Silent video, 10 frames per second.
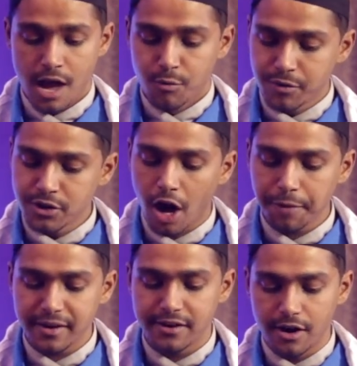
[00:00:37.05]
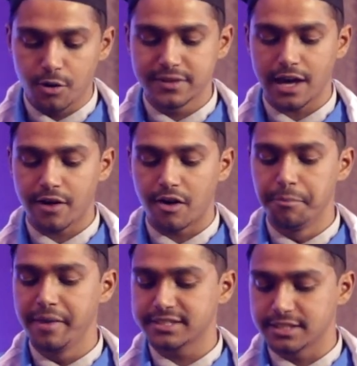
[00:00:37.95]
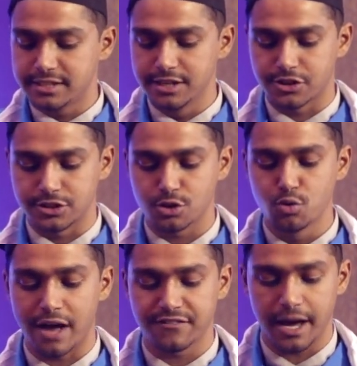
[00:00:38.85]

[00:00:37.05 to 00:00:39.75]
We would not be here without our amazing teachers who have